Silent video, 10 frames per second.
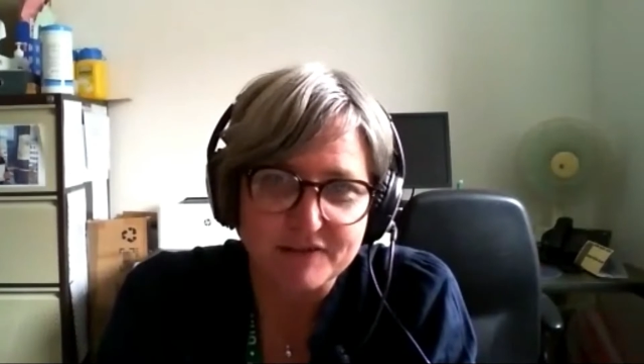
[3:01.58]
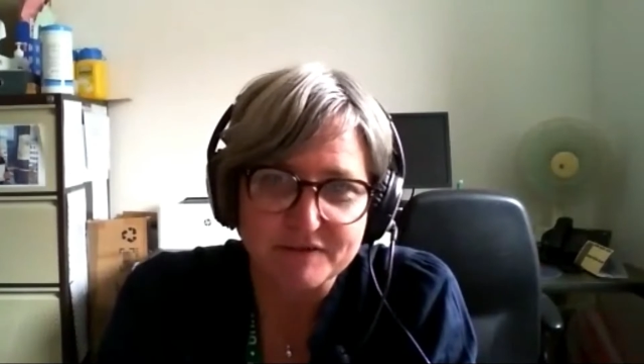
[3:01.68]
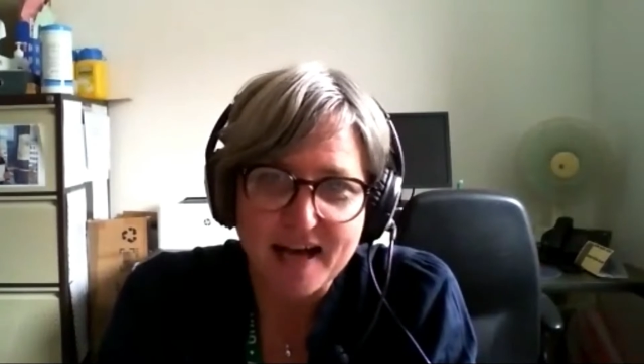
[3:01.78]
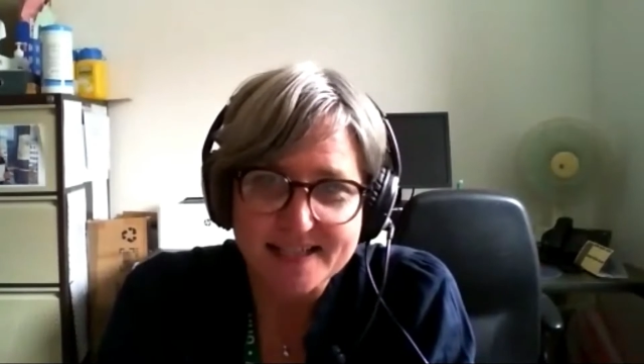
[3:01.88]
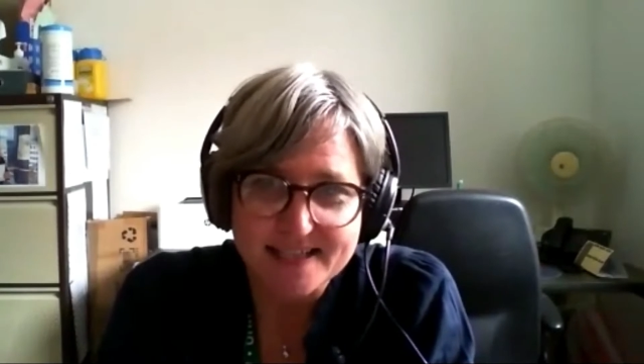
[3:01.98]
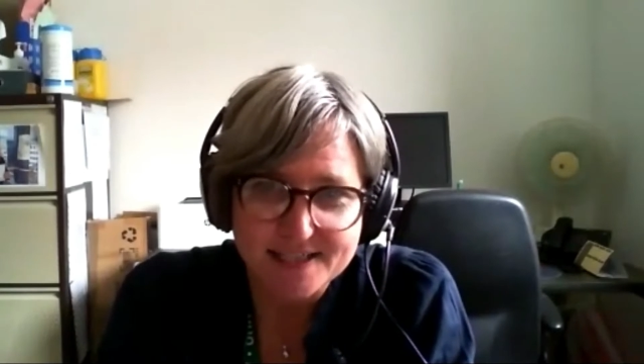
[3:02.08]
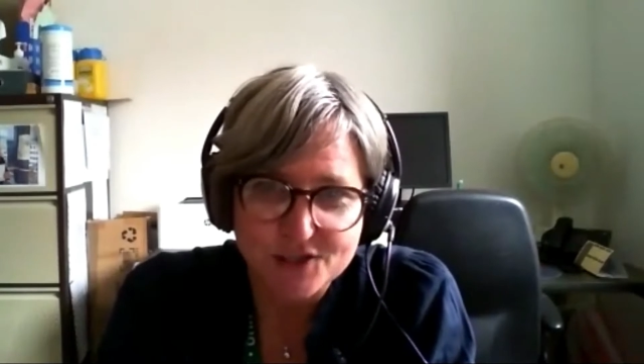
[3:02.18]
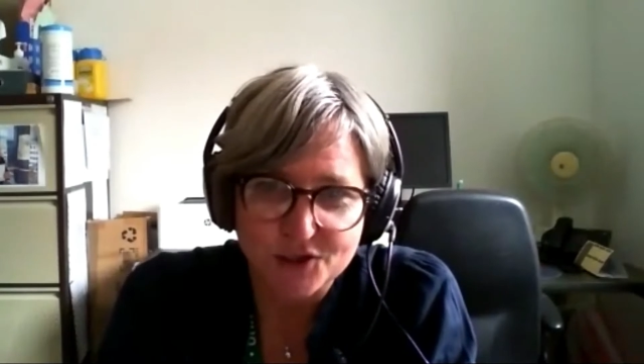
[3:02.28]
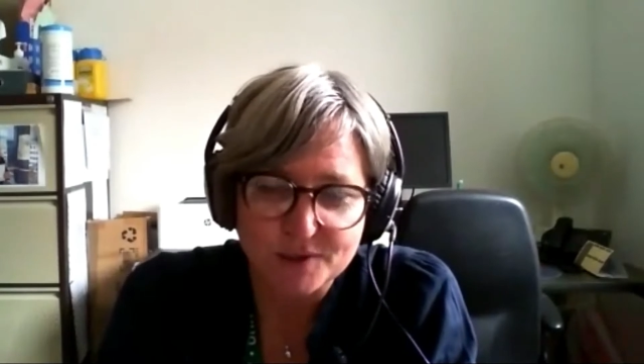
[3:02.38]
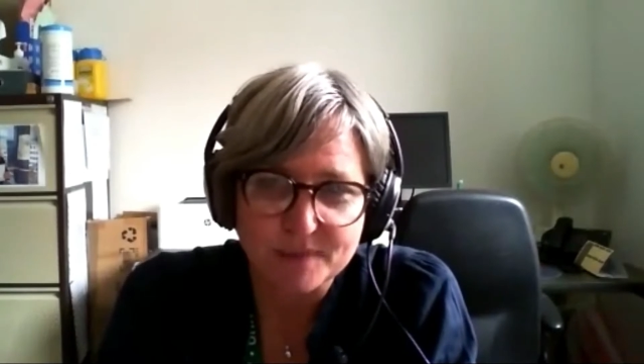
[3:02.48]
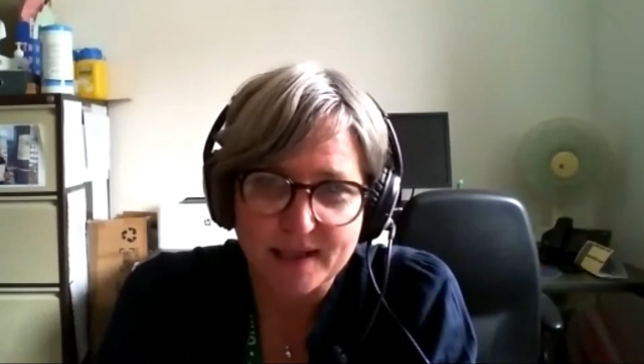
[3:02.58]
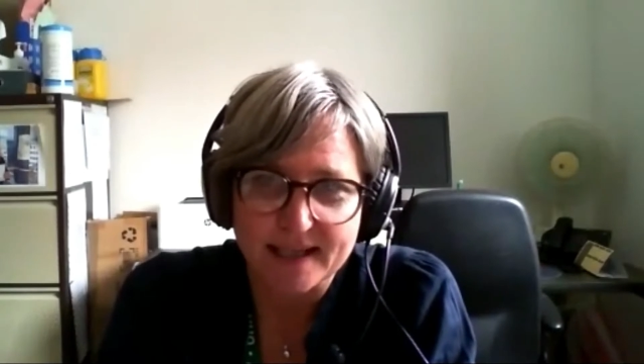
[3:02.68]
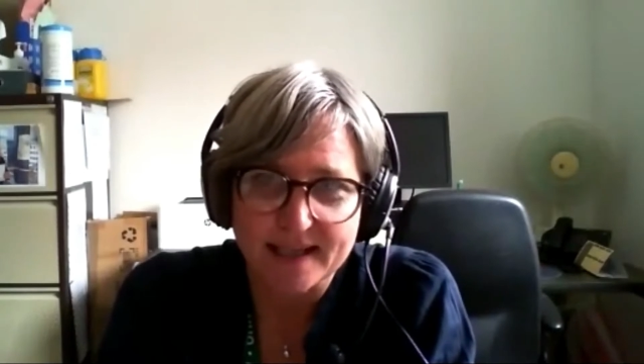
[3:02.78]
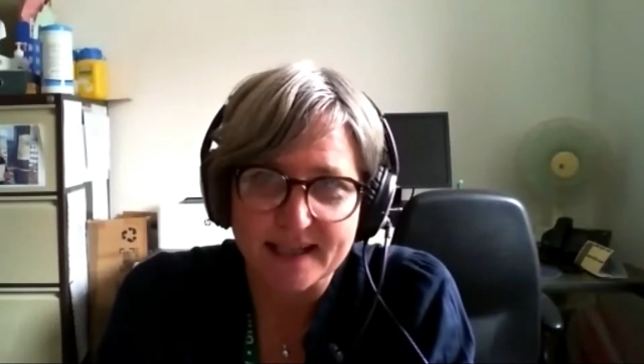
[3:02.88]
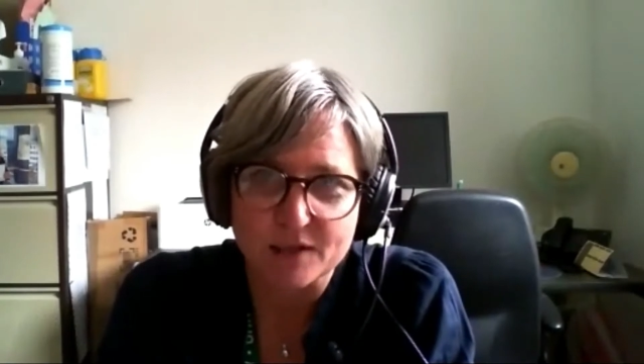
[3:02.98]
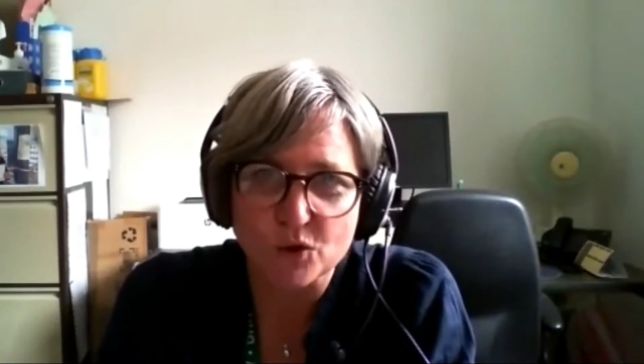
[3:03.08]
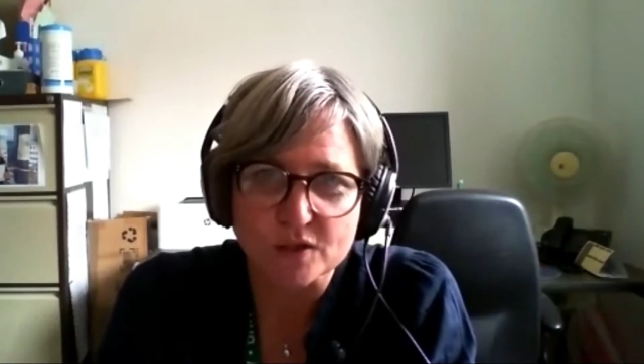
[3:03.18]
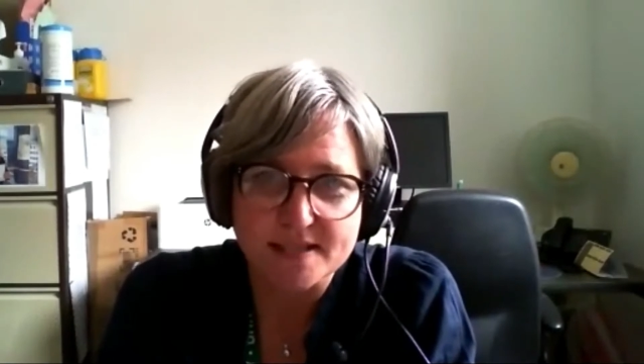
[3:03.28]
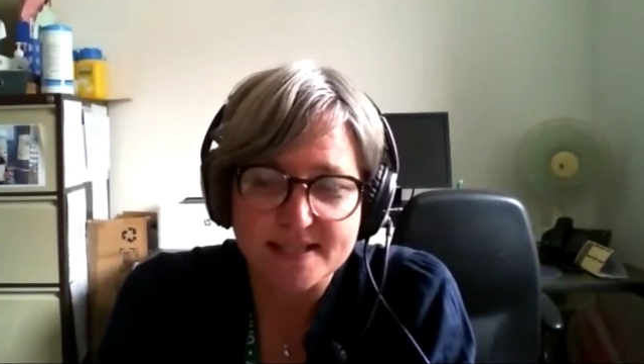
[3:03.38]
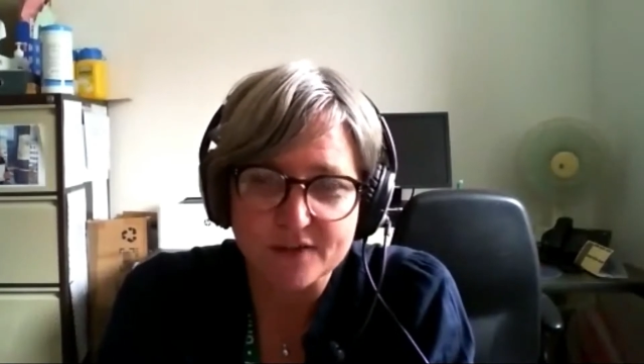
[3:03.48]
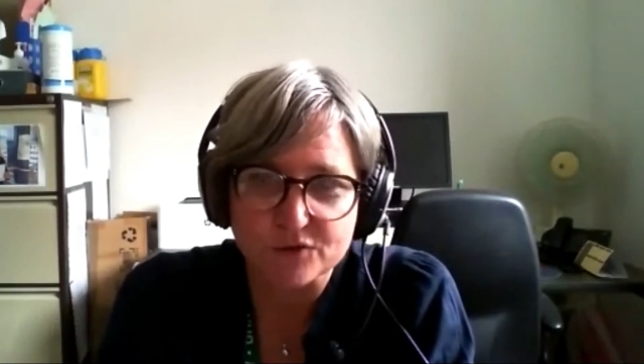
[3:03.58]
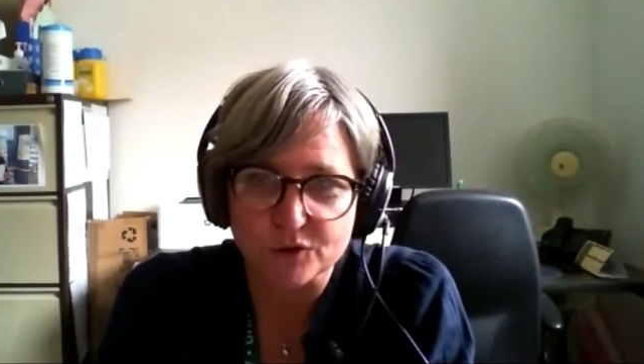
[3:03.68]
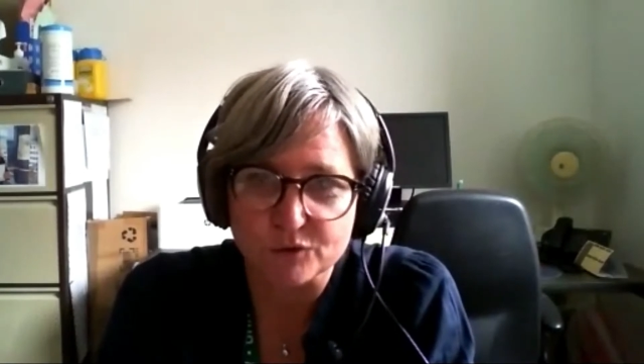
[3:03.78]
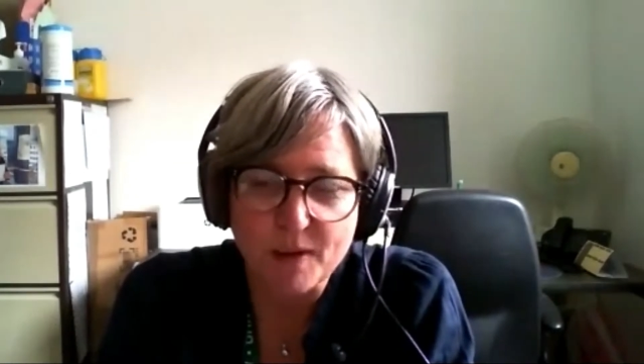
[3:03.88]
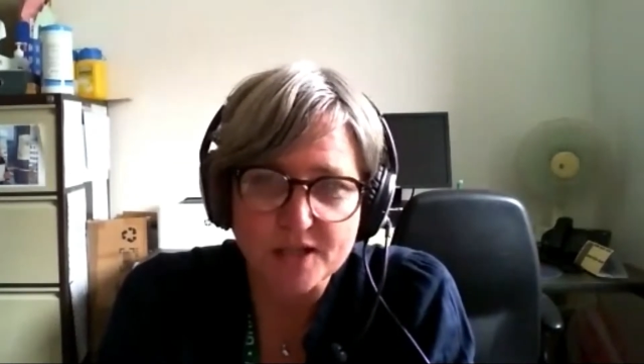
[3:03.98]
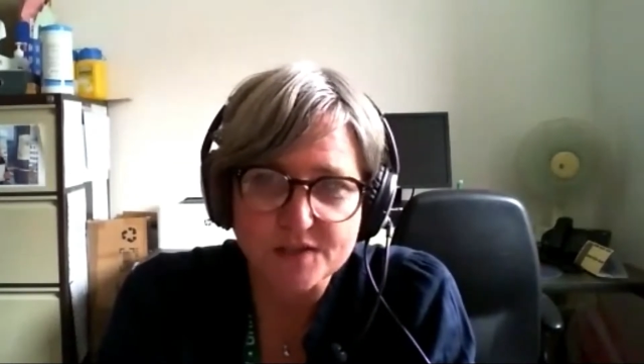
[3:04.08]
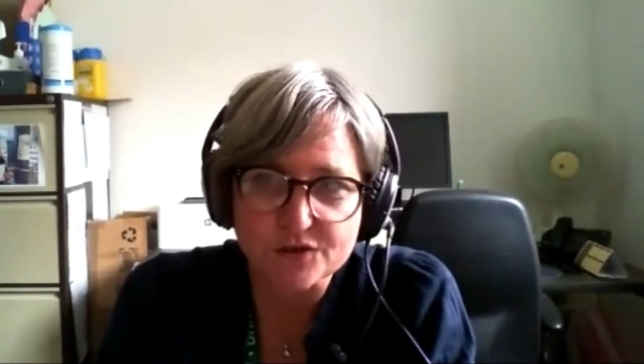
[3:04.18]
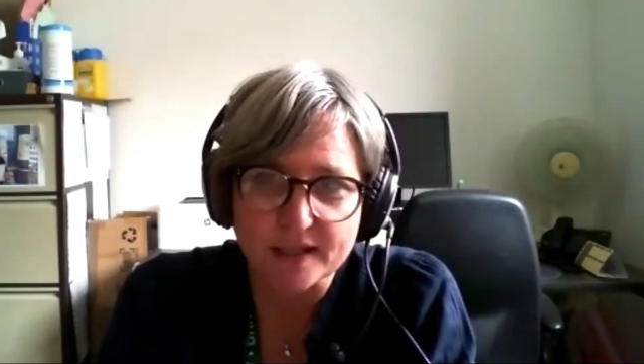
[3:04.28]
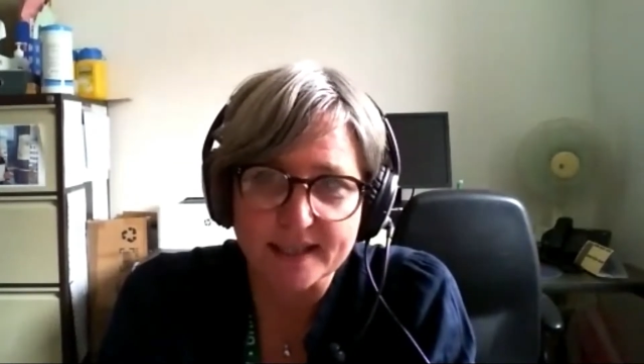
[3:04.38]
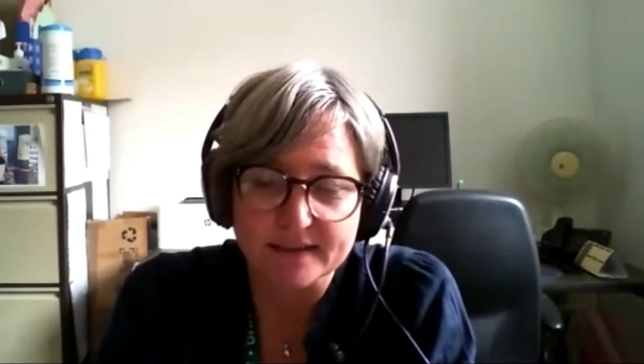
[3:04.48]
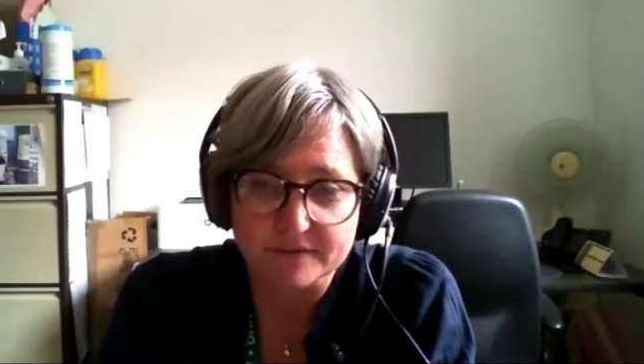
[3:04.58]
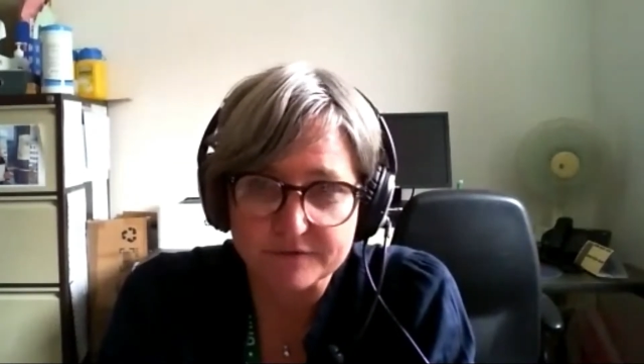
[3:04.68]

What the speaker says: have access to them in one central repository,